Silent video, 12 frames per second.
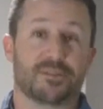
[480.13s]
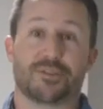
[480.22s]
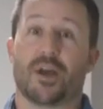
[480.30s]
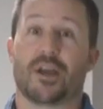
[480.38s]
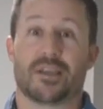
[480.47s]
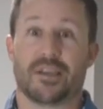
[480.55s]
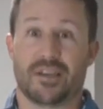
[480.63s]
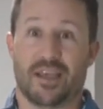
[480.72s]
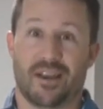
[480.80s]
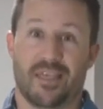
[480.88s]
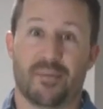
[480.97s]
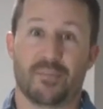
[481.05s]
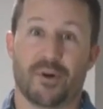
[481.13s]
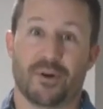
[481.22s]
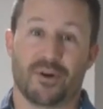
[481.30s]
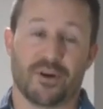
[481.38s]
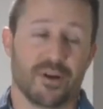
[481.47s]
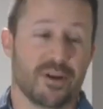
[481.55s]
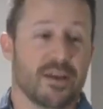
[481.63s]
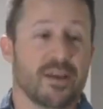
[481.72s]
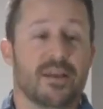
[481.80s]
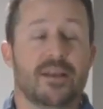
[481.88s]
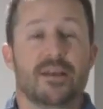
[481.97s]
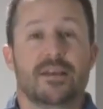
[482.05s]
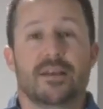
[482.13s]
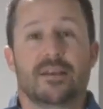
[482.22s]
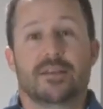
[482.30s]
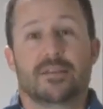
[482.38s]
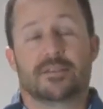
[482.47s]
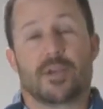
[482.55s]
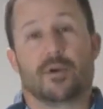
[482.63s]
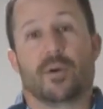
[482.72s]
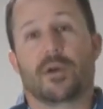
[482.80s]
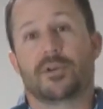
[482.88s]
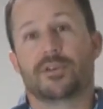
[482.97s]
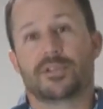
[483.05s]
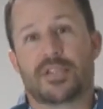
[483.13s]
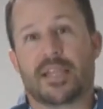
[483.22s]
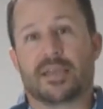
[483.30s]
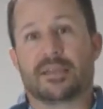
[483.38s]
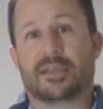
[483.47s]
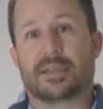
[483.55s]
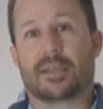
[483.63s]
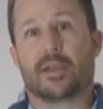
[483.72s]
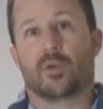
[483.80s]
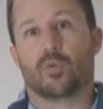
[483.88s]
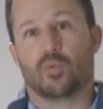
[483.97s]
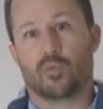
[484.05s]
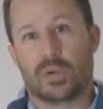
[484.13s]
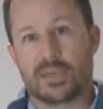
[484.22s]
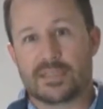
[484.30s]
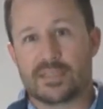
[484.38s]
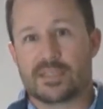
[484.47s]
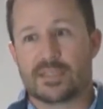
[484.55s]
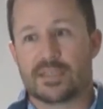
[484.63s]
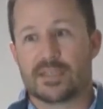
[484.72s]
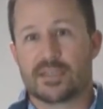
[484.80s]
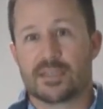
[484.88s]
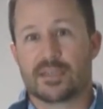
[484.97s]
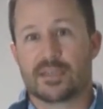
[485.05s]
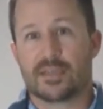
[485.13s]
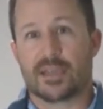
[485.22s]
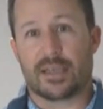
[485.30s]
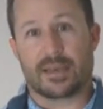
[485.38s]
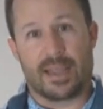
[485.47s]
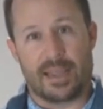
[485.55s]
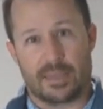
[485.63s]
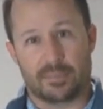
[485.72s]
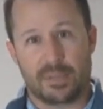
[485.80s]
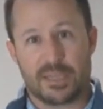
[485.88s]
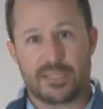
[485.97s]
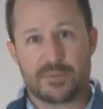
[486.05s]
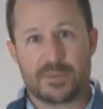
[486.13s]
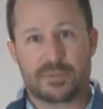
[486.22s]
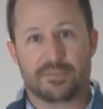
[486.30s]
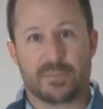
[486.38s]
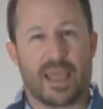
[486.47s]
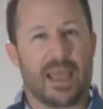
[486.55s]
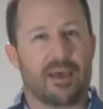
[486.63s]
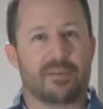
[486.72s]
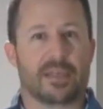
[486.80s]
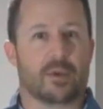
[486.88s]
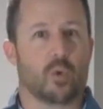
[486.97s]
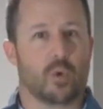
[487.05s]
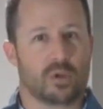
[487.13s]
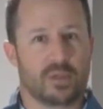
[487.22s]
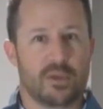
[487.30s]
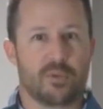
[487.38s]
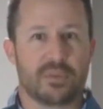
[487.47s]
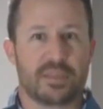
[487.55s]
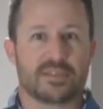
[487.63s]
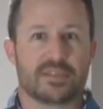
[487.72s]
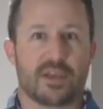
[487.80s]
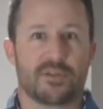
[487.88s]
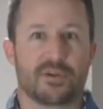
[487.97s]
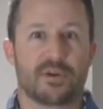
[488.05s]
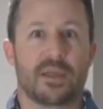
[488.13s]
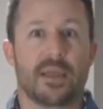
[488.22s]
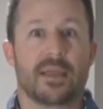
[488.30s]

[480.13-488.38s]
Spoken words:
you're not getting out of that bunker. So understanding wrist and hand placement, how they correlate with each other,